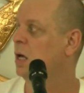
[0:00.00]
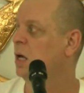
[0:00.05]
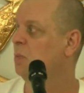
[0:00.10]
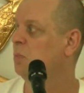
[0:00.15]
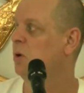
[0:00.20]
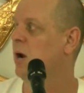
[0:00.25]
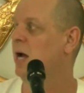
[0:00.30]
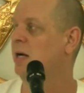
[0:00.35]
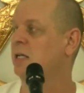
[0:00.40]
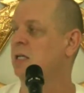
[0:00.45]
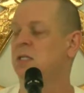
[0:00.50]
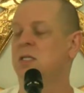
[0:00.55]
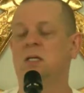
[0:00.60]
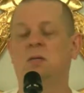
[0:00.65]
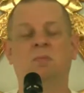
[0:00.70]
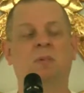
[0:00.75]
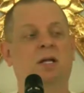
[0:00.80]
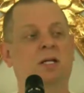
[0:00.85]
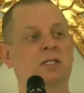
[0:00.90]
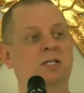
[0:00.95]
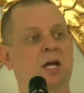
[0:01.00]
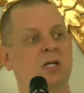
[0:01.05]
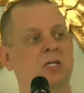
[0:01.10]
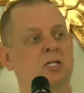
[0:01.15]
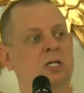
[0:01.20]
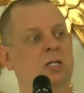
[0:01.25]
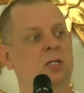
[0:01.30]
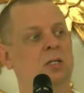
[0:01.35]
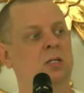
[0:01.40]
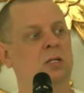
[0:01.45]
practicing
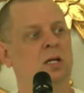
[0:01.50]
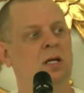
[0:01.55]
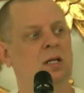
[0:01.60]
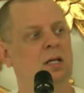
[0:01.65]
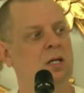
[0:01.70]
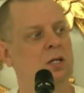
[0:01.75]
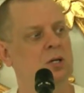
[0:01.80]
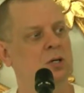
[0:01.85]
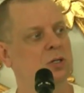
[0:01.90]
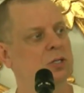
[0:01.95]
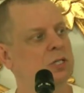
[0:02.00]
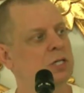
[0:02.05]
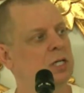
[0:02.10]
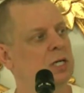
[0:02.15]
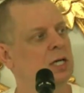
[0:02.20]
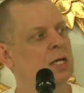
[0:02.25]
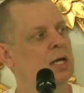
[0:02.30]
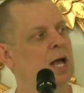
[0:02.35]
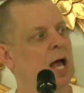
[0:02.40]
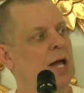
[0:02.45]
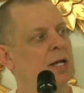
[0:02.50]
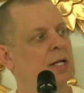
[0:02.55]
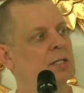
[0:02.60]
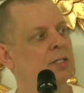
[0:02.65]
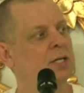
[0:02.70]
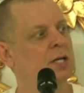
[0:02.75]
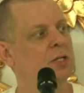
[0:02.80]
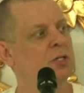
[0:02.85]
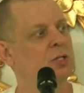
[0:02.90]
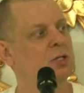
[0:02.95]
meditation, and then you're seeking
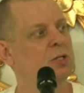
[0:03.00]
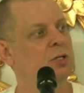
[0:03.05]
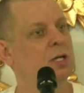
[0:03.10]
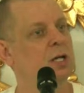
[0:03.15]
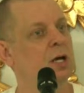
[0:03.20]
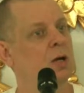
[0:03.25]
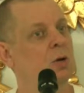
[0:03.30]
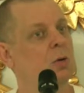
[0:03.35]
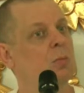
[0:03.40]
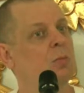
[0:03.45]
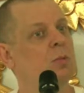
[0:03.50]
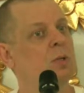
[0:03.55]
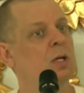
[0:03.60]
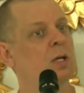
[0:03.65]
guidance as you need help.